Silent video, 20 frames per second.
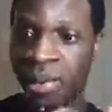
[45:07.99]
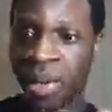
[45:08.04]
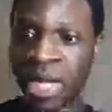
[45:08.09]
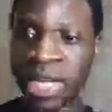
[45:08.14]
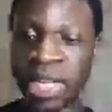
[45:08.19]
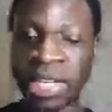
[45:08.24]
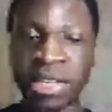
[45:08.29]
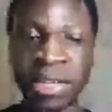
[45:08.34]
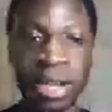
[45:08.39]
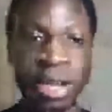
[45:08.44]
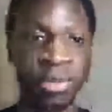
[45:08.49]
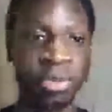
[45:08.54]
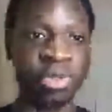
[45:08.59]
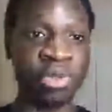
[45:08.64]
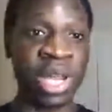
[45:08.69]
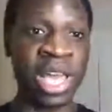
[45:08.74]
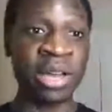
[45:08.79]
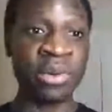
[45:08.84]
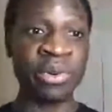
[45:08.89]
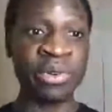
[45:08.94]
but it
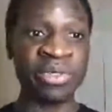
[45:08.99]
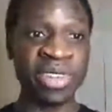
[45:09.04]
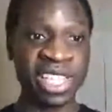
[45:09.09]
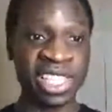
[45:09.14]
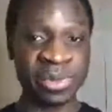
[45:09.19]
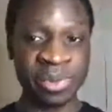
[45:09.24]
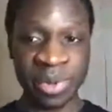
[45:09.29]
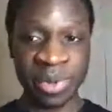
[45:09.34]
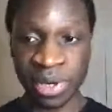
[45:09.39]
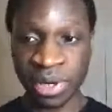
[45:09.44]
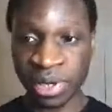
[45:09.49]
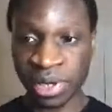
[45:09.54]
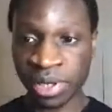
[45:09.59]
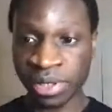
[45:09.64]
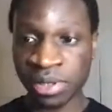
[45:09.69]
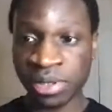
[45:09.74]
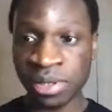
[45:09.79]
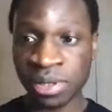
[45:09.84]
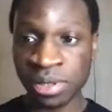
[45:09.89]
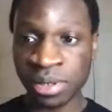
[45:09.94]
comes like with
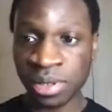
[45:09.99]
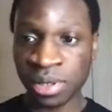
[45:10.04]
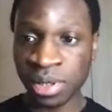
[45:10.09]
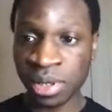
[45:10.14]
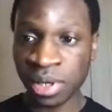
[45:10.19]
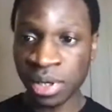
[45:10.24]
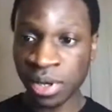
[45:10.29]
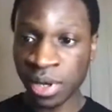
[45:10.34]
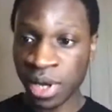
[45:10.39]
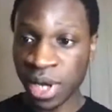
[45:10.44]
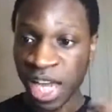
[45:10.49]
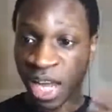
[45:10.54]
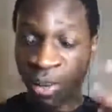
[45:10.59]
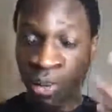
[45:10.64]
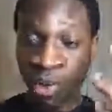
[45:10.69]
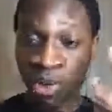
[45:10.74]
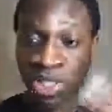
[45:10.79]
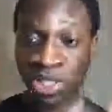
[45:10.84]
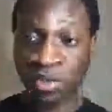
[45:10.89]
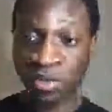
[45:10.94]
experience
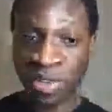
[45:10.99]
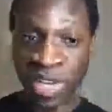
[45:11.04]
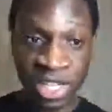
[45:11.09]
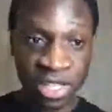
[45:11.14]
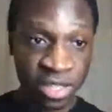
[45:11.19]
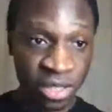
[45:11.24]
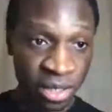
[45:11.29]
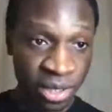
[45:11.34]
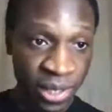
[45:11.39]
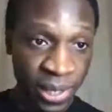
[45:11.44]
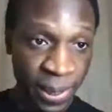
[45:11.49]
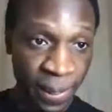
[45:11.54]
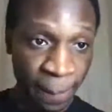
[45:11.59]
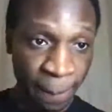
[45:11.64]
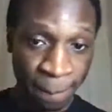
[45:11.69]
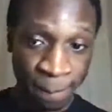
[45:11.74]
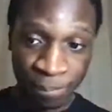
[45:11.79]
and motivation.